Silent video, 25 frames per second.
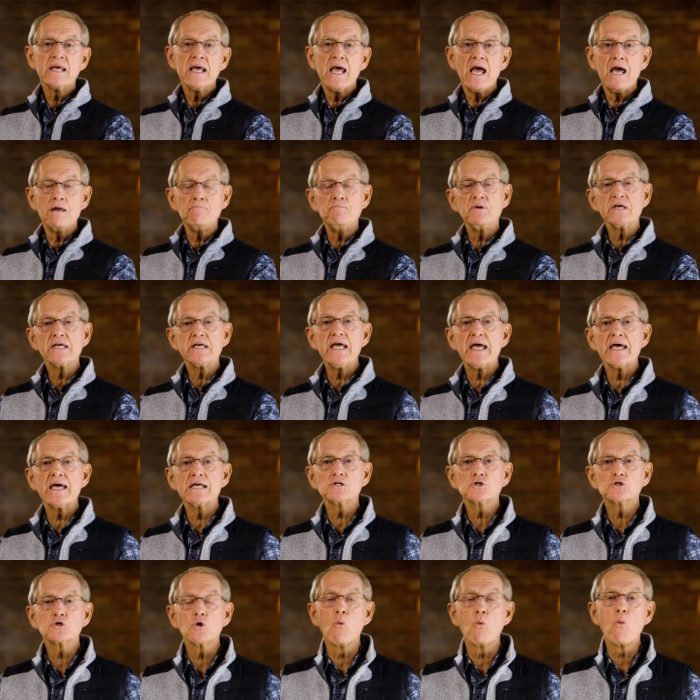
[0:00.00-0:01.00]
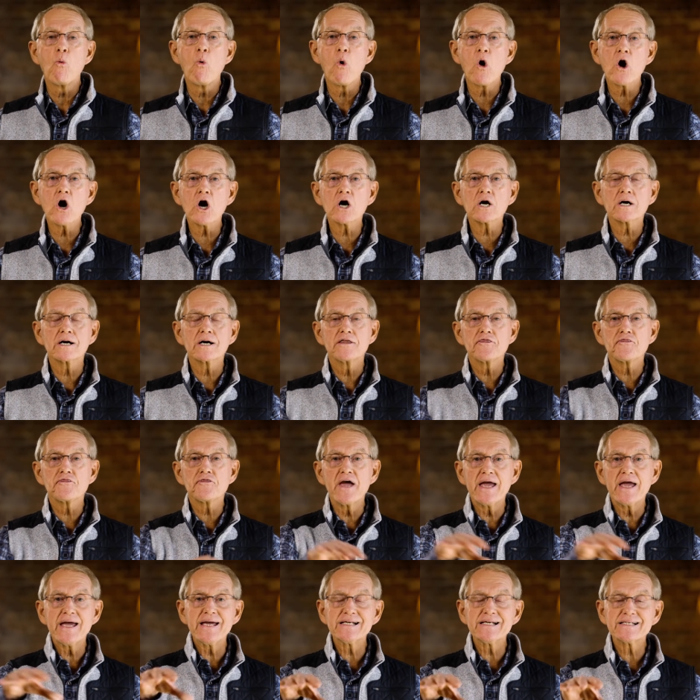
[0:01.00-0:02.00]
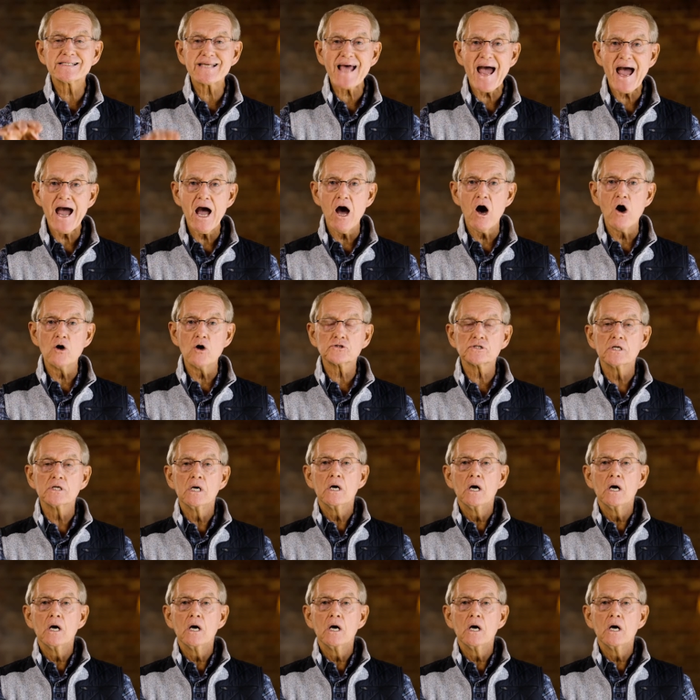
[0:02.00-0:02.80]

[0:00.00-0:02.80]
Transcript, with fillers: and begin to work things out